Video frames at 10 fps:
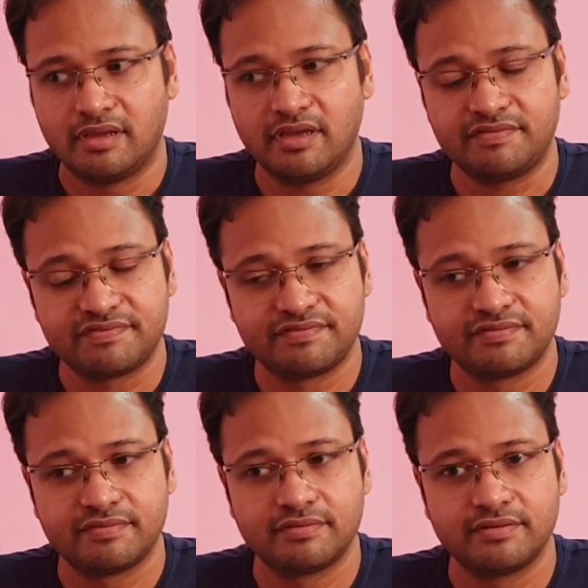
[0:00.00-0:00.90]
If
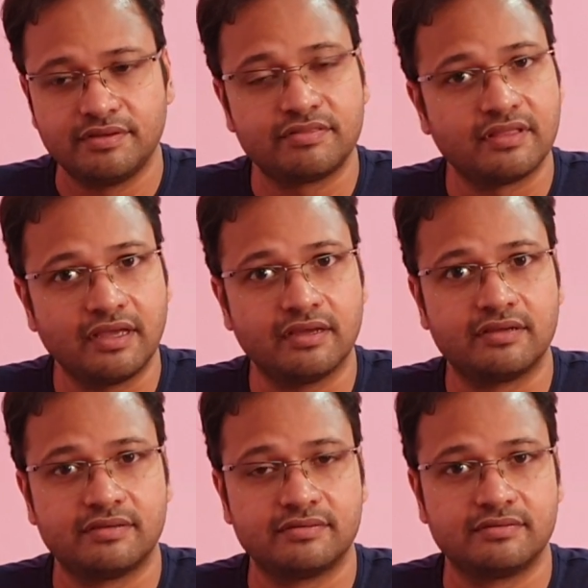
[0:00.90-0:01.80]
you think
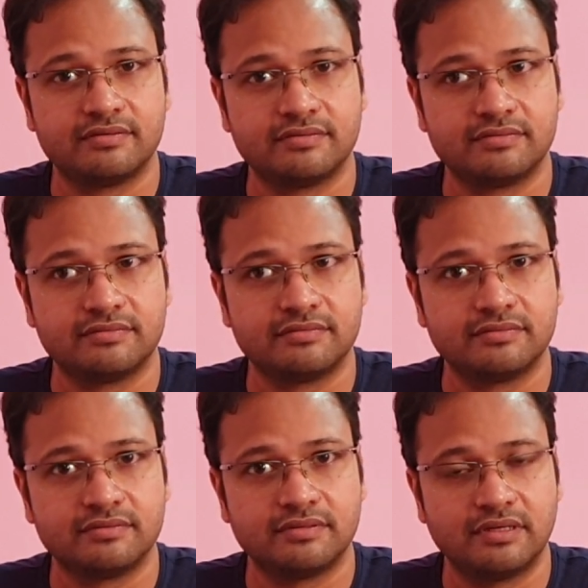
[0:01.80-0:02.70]

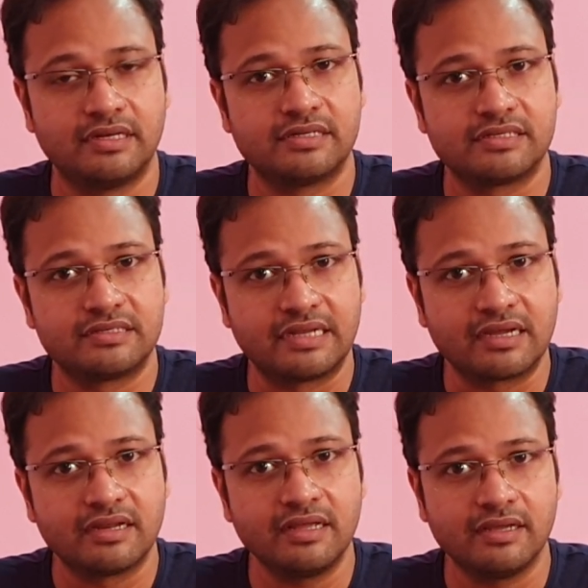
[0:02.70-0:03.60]
it is a
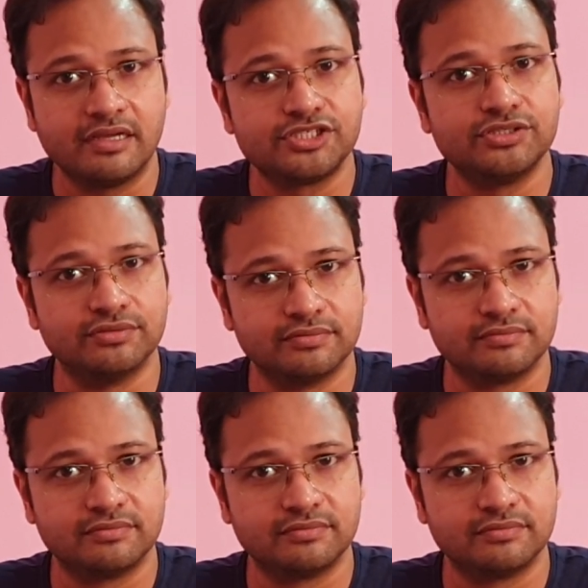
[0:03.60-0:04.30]
recurring issue